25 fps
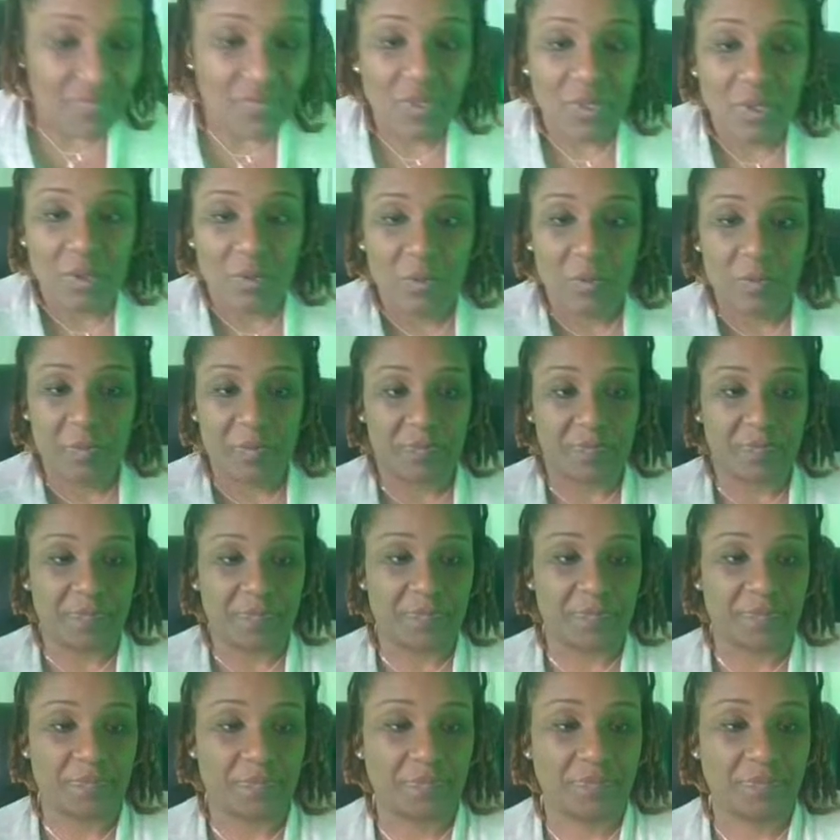to be on
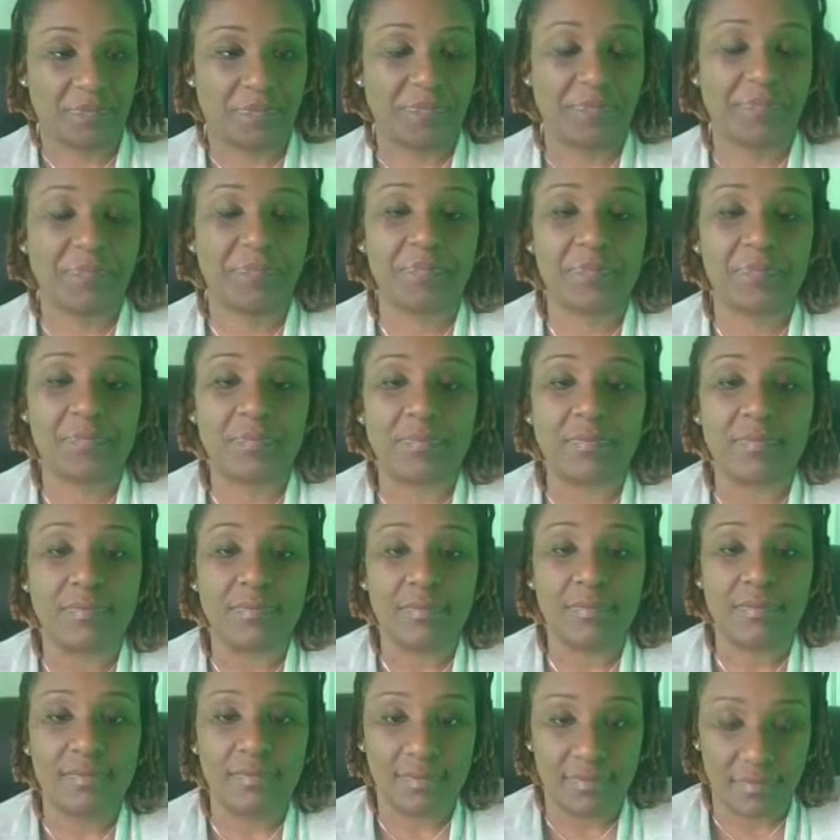defense all the
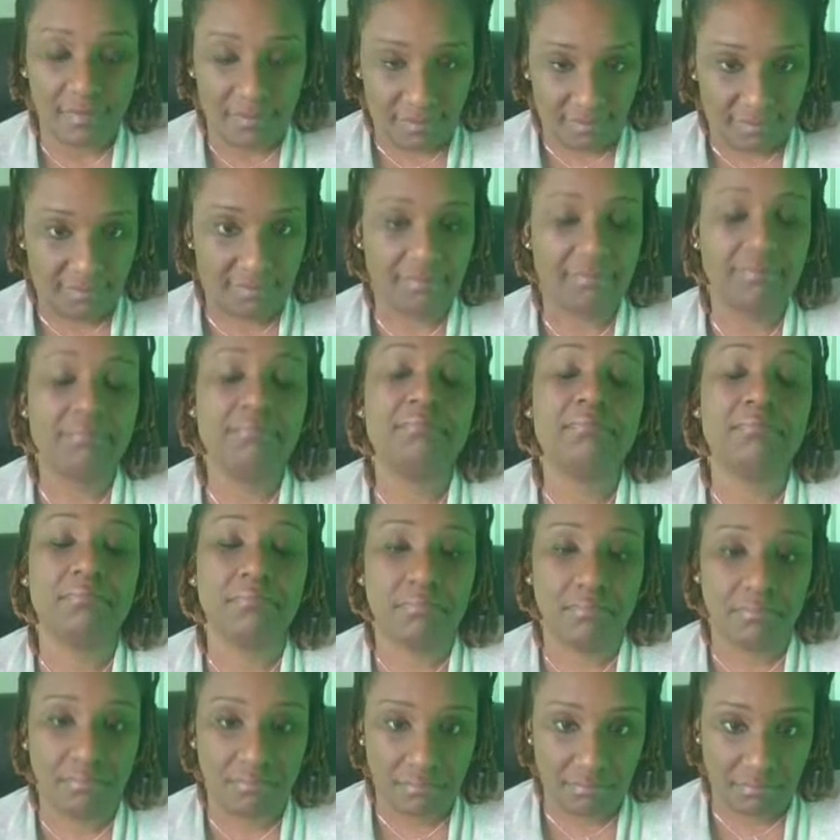time.
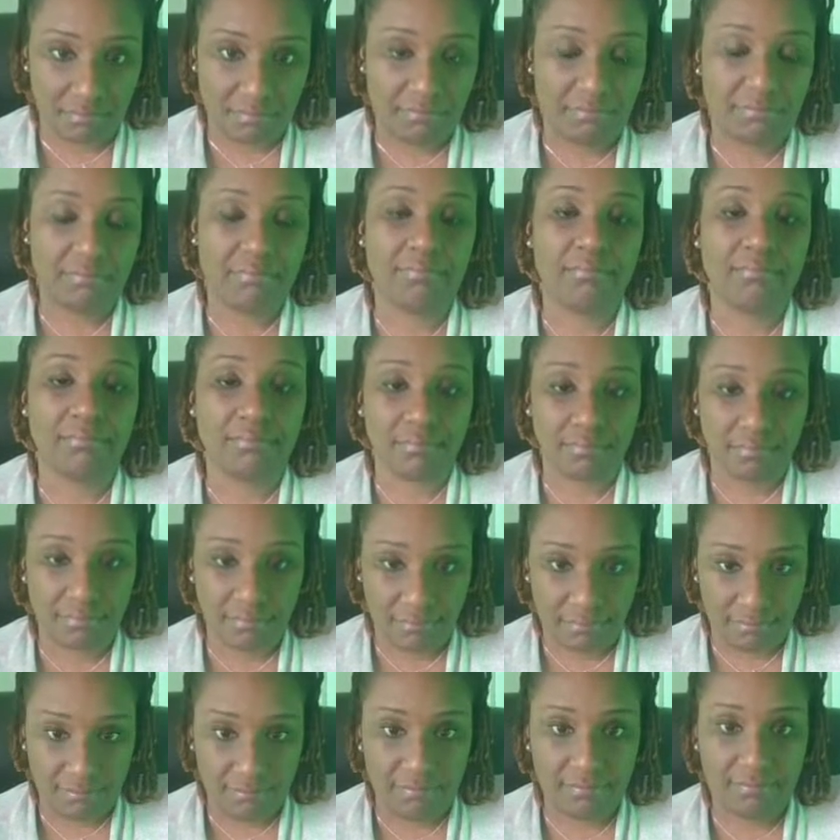That I'm
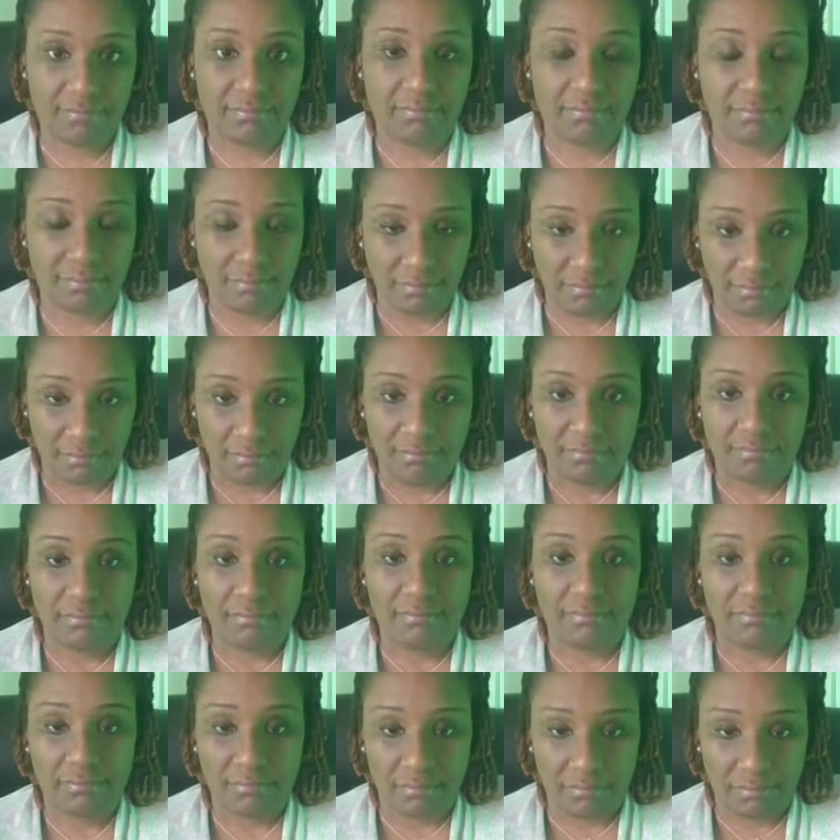not going to do
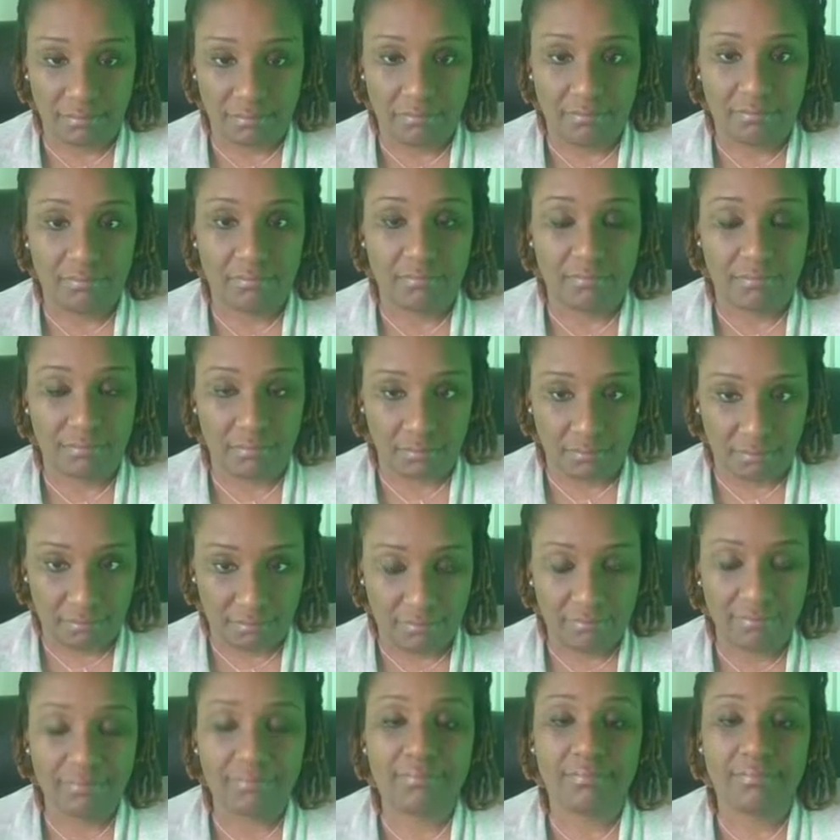everything right.
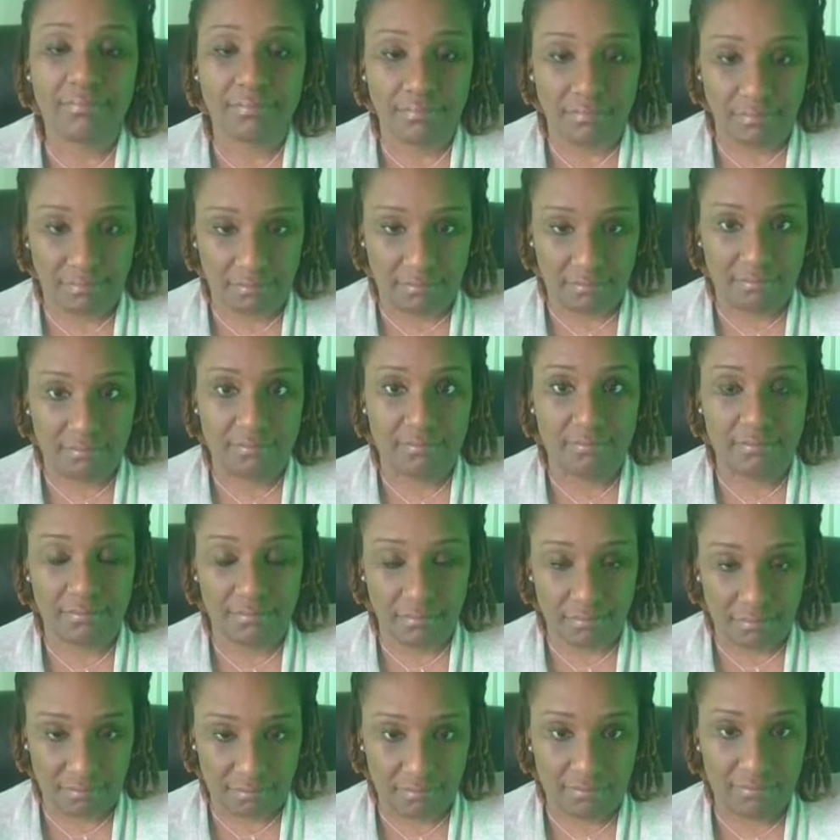So criticism is
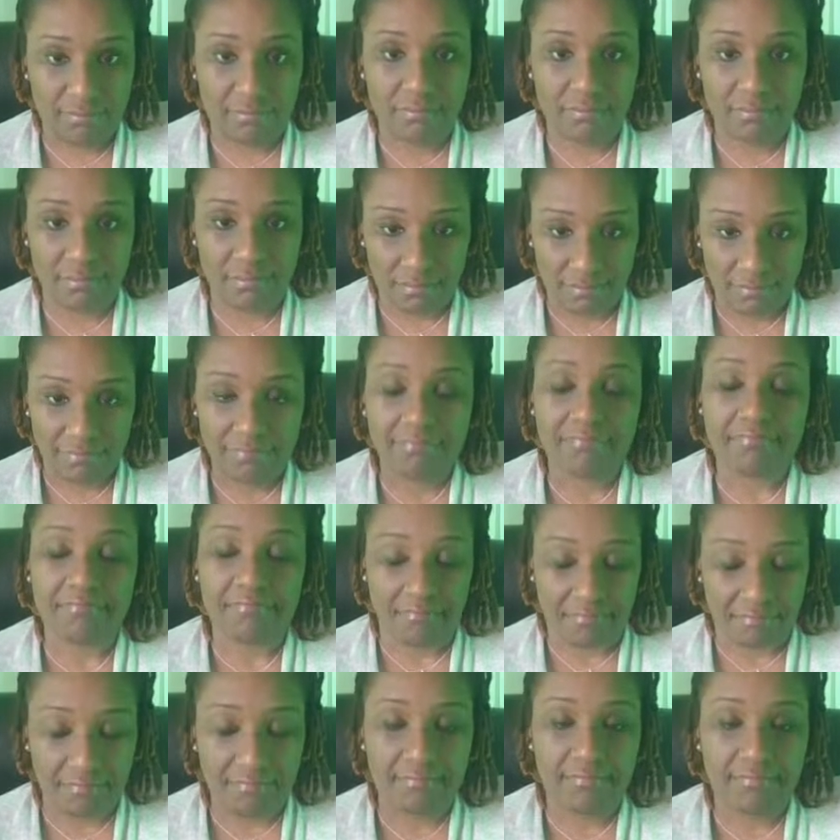going to come and I have
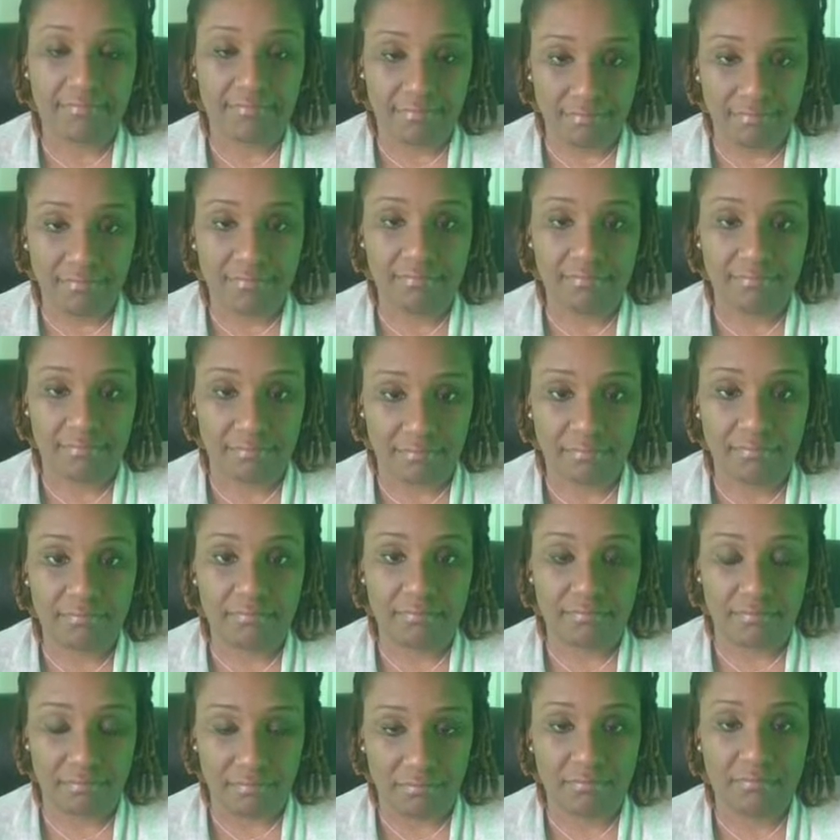to be able to
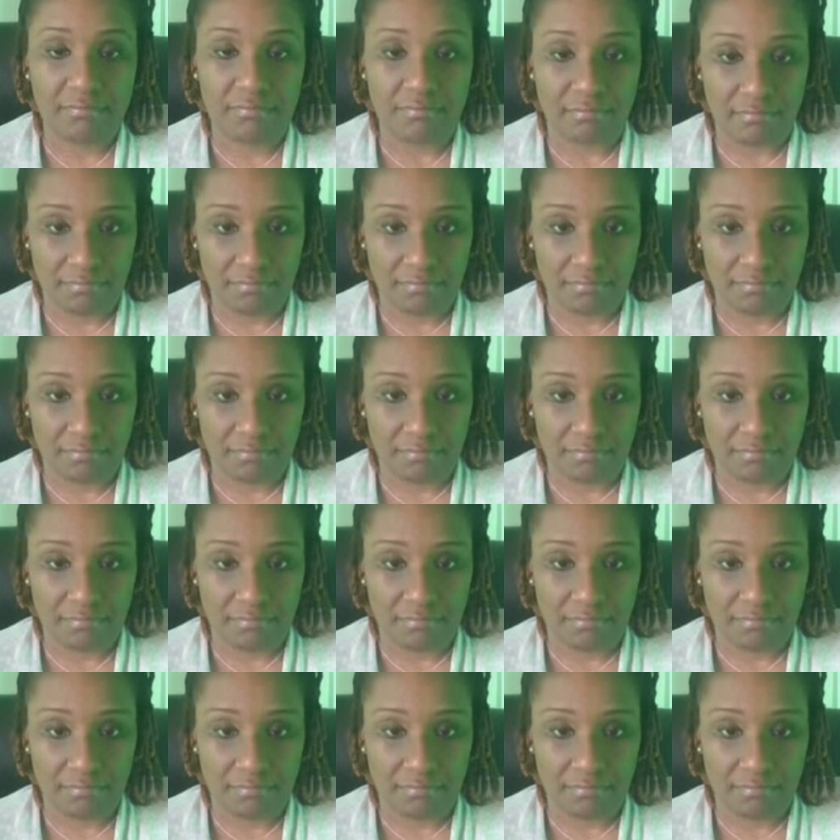take it.